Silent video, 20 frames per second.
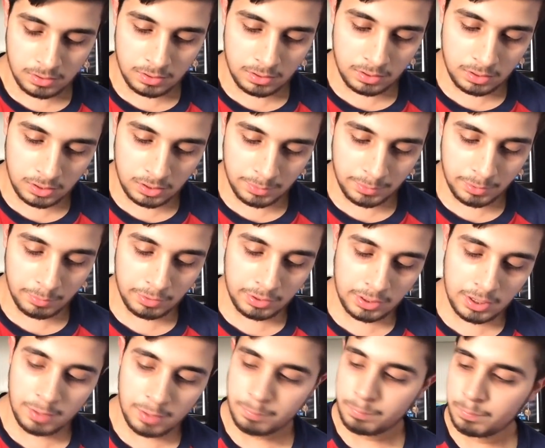Here we
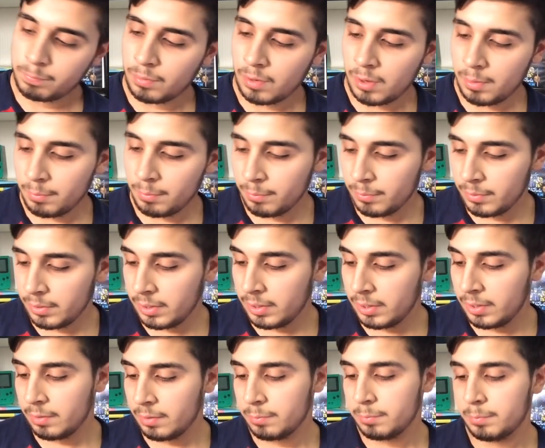got
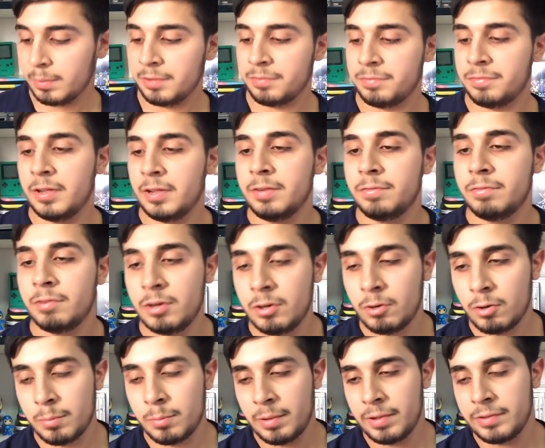probably my favorite
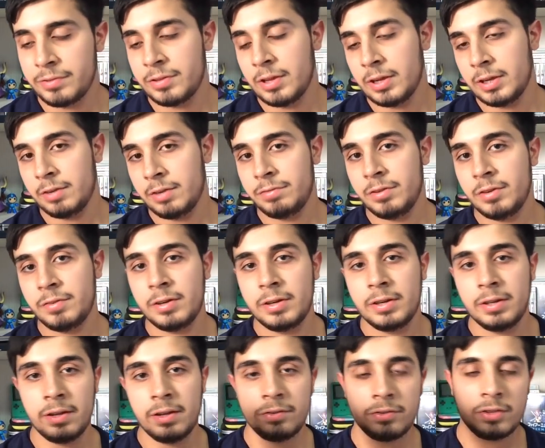or my second favorite
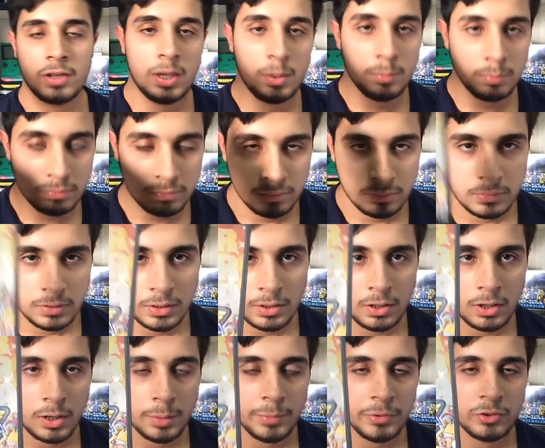DS game,
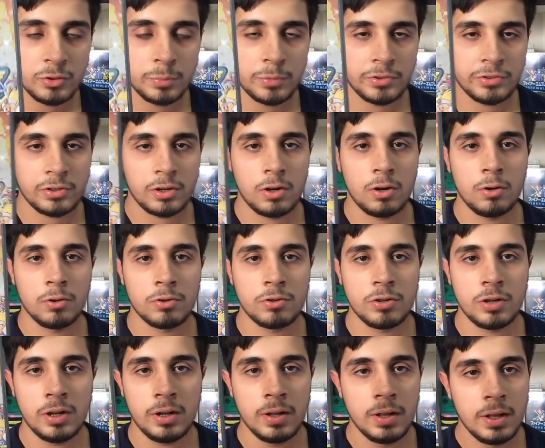Kirby Superstar
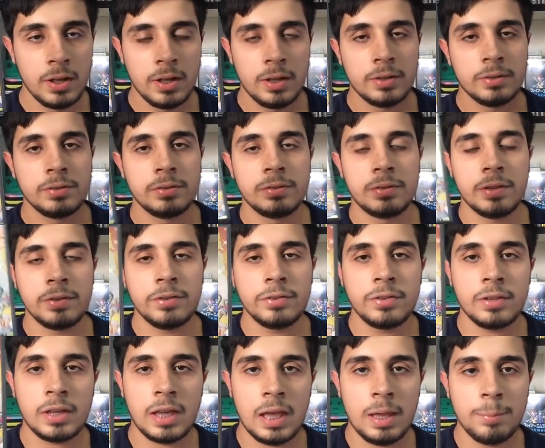Ultra. This is
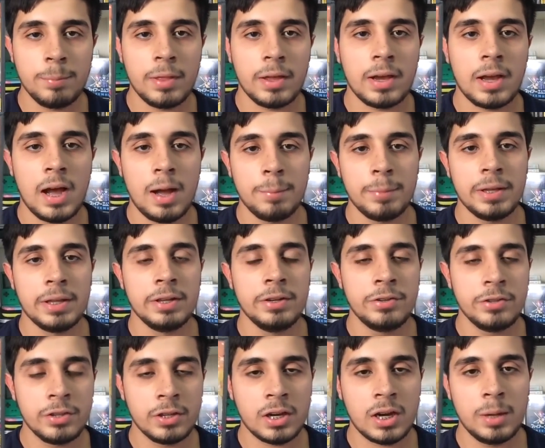the game that got me
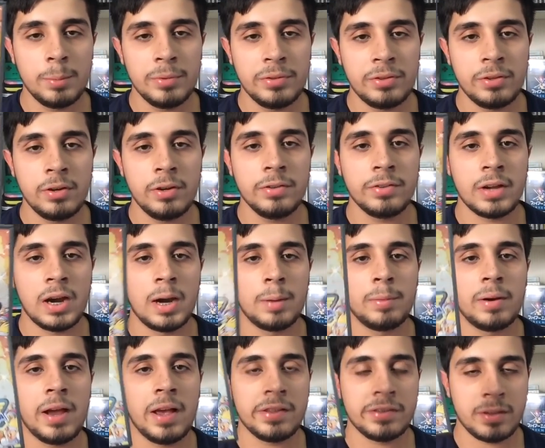into the Kirby series. I
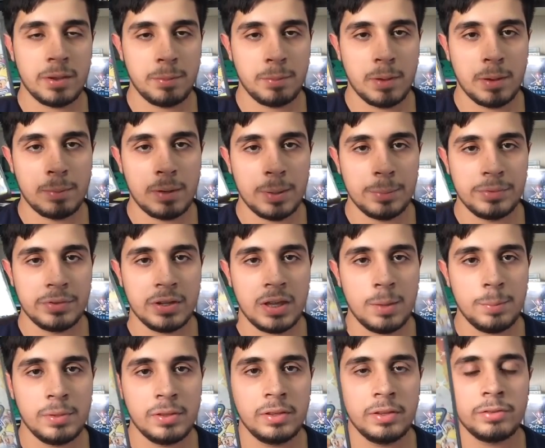remember asking my mom to
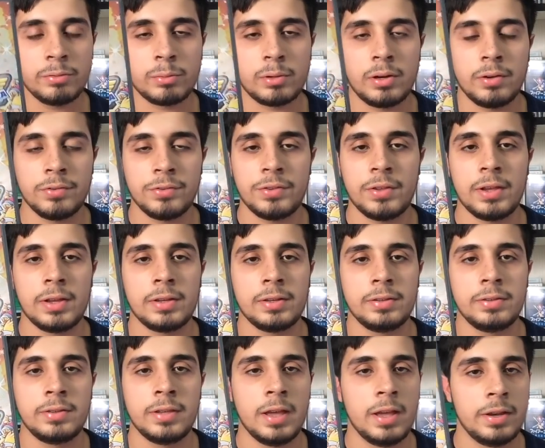get me this when I was like
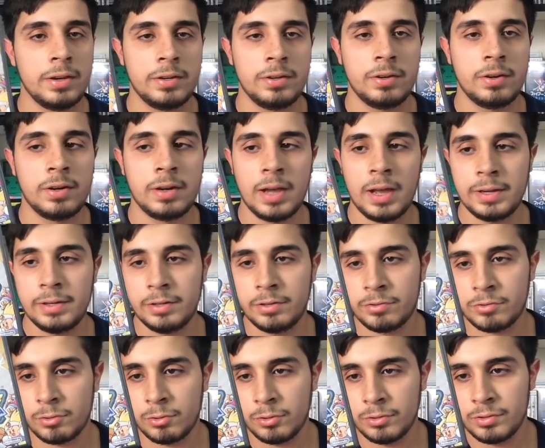10 or 9
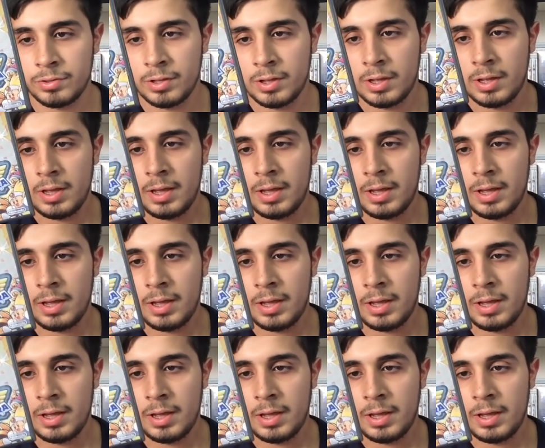years old.